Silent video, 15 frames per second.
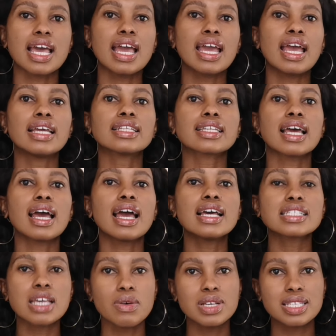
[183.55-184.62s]
And
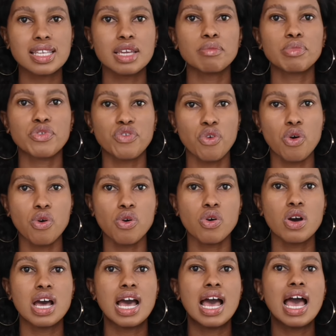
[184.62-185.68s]
as I was saying
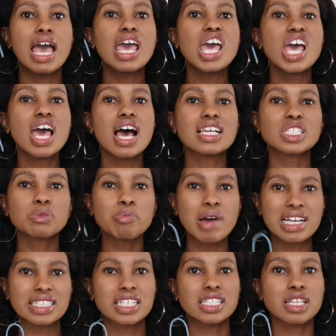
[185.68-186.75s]
before, as
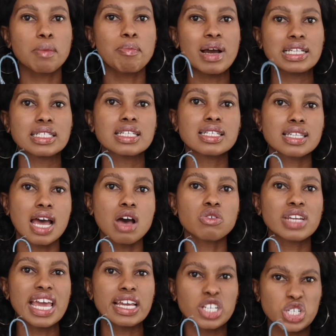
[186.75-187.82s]
much as a button
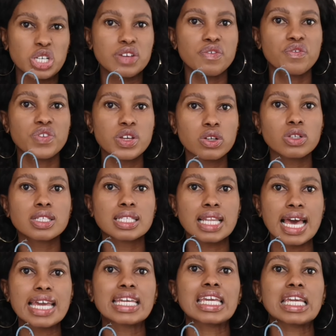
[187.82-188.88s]
down actually feels
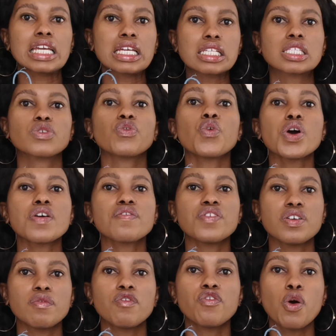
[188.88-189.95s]
like it's for a
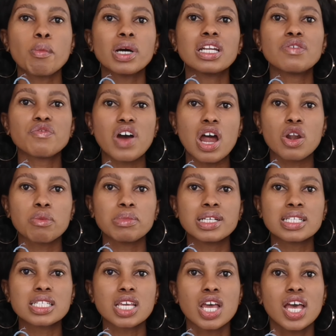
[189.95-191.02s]
formal
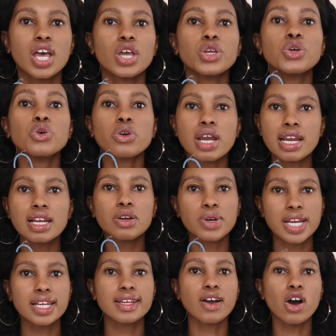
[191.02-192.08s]
environment, you
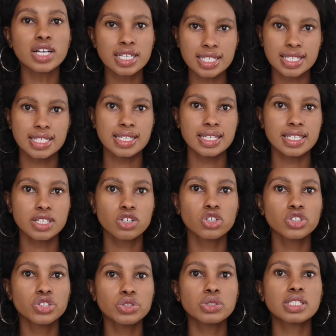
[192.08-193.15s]
really honestly
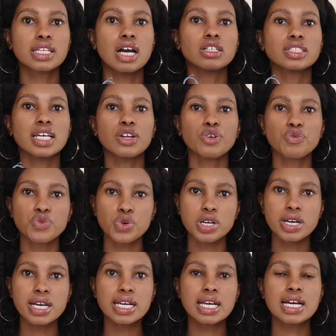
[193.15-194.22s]
could use it outside of
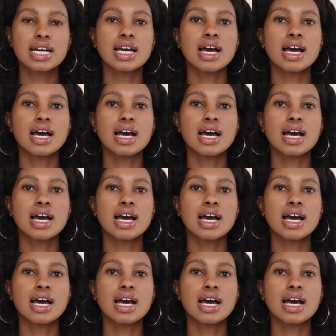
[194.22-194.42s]
work,